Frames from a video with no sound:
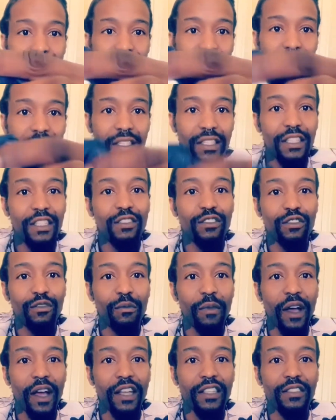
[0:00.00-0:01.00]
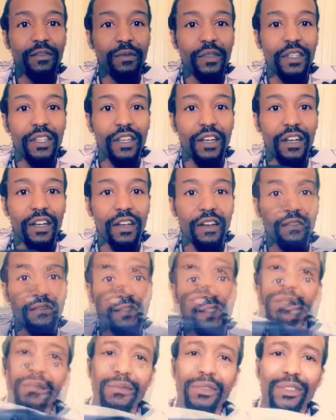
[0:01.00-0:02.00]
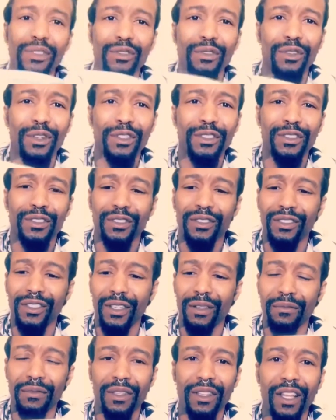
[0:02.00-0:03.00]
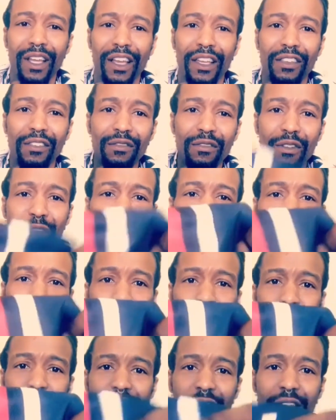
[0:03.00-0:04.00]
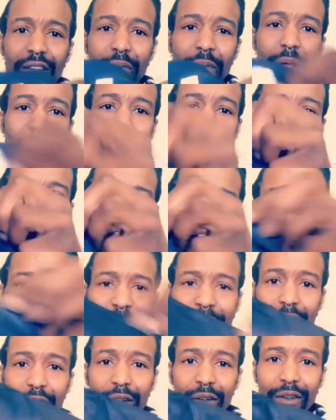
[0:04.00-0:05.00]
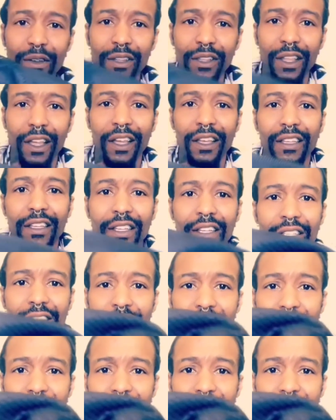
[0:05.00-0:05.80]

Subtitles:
This reminds me of gym shorts or something, like, you know, you play basketball in, like, that's